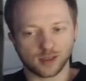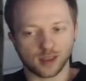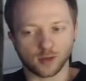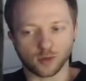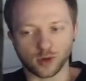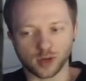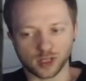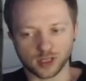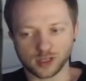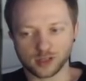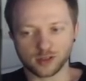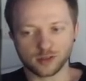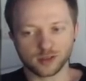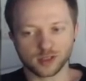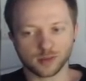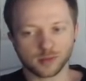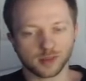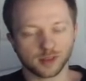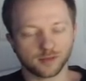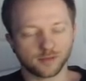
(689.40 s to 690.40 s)
they wanted to do
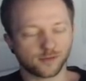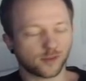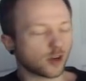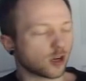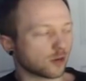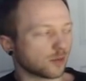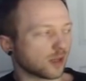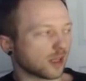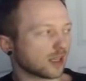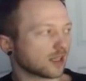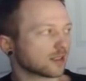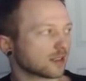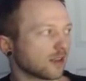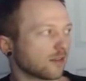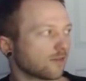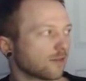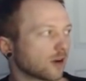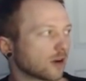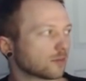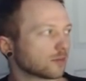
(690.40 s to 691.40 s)
something farming because they
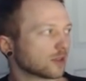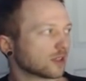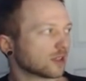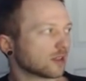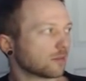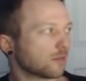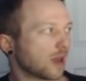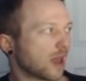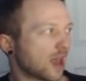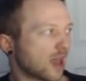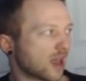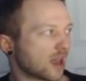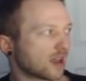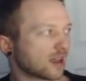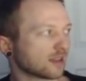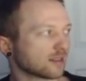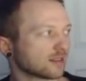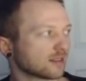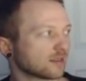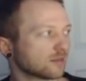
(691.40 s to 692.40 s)
farmed in the
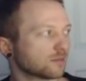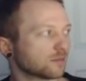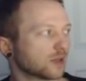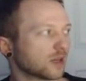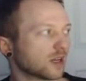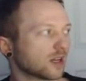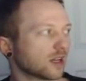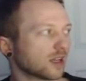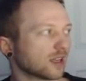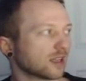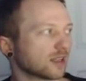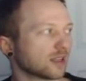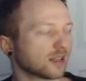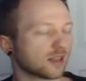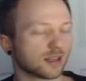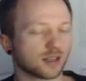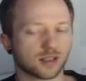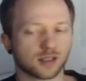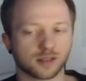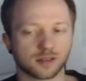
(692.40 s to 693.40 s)
past, but
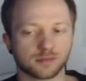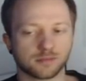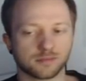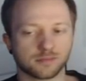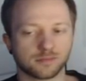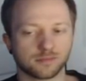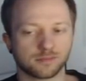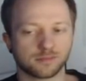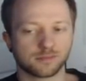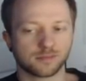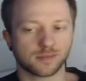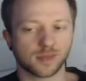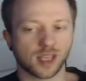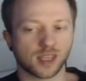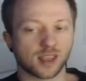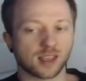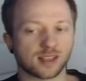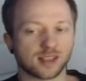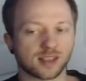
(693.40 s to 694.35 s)
and they